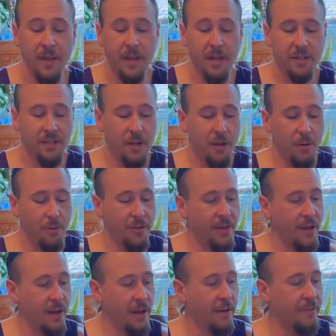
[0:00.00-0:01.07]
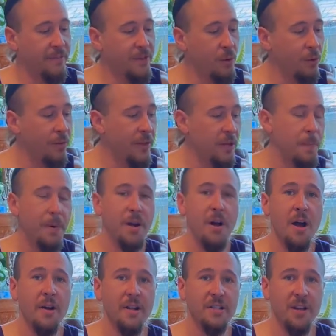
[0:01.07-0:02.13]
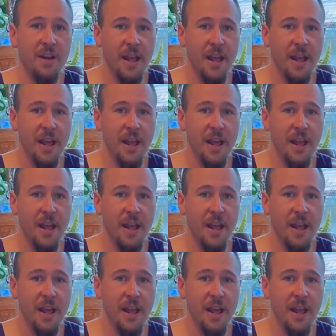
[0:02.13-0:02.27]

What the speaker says: So the fuel that you put on is going